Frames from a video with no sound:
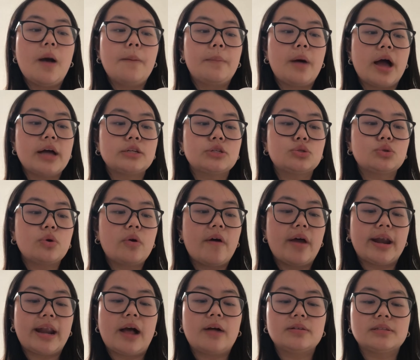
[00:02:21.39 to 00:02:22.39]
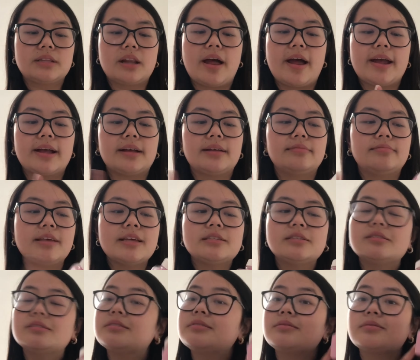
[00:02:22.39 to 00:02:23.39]
but I saw it and I was like,
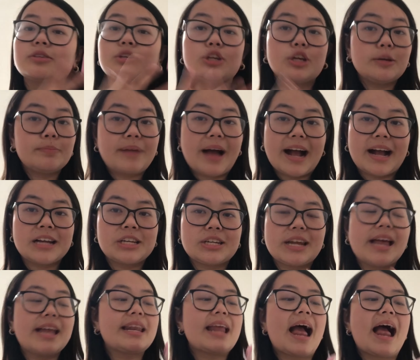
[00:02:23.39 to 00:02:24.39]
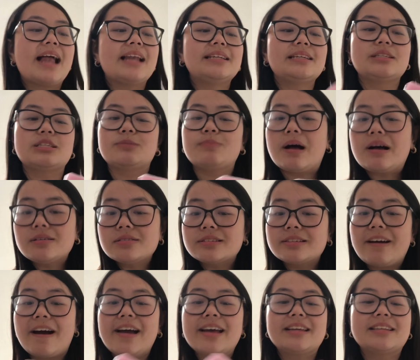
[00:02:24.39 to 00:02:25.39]
this cute packaging and it smells
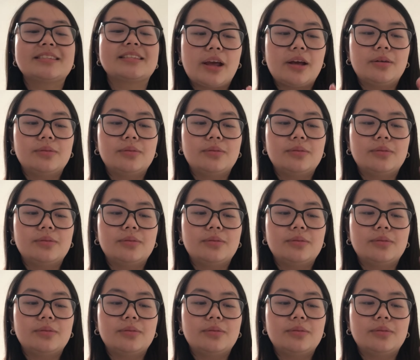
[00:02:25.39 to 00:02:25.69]
nice.